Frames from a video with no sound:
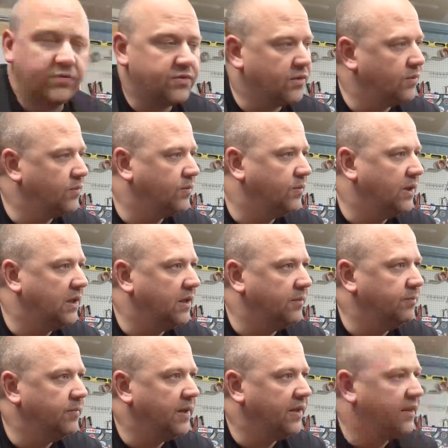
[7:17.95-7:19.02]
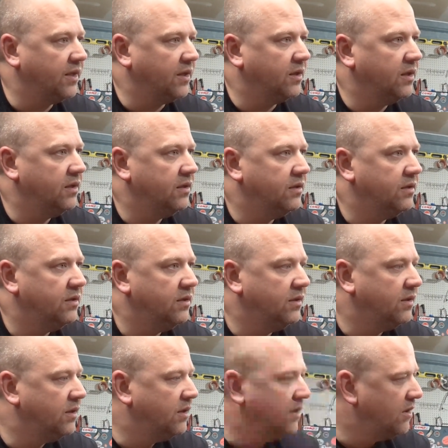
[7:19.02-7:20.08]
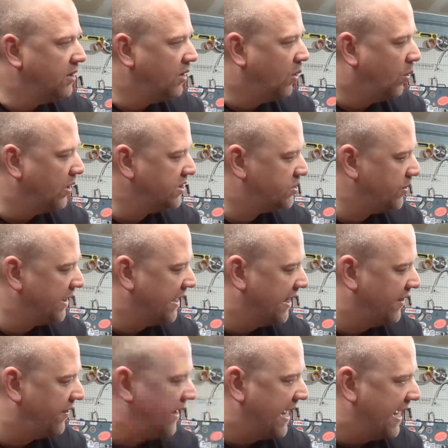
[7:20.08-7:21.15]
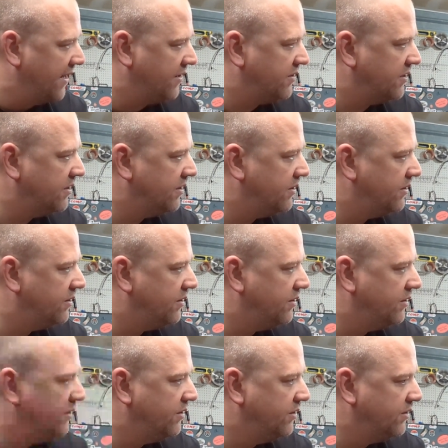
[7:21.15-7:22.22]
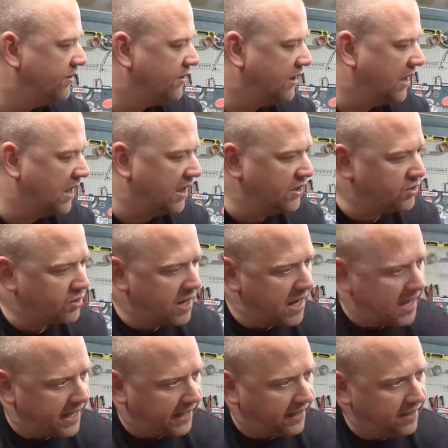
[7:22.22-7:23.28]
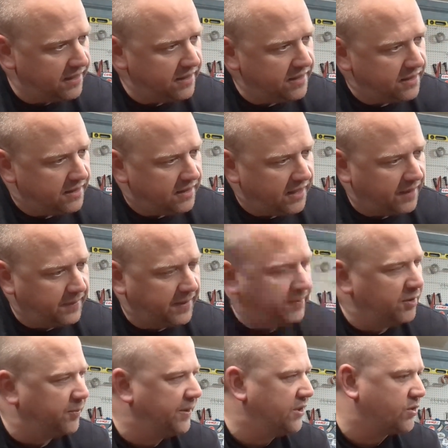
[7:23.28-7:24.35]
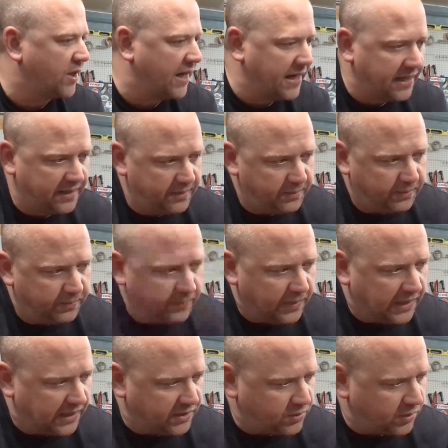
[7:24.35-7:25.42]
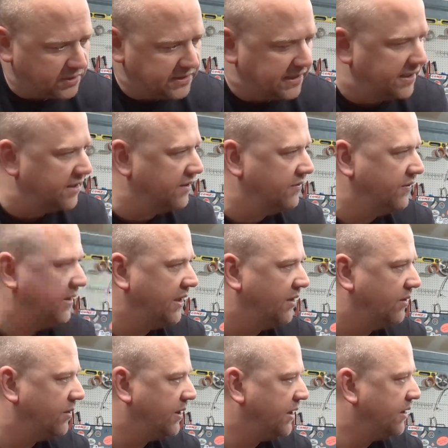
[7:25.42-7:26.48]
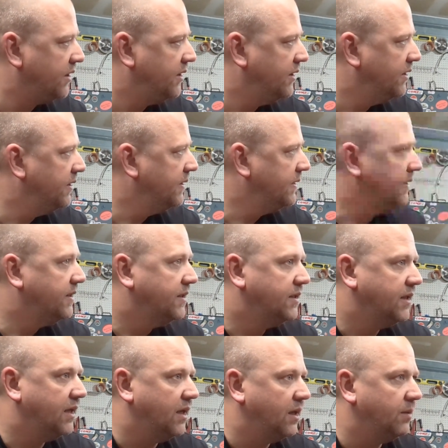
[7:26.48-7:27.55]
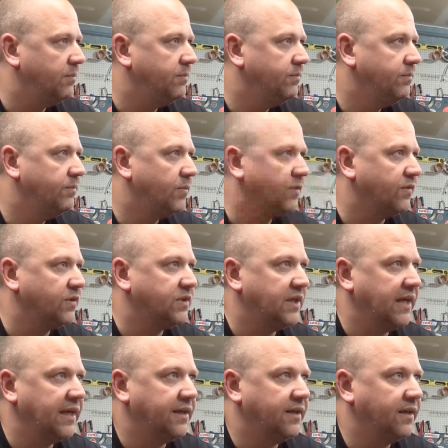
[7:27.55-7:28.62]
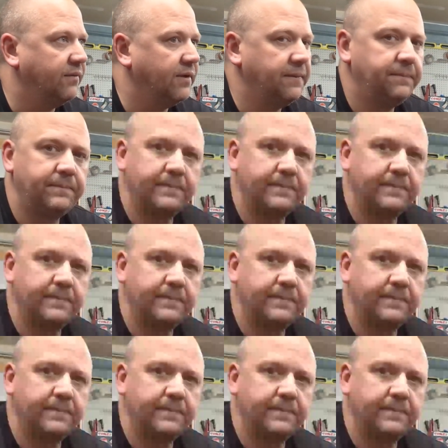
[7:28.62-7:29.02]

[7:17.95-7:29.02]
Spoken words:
So I think once we get that dry, and maybe it'll be dry towards the end of the video here, or for tonight anyway.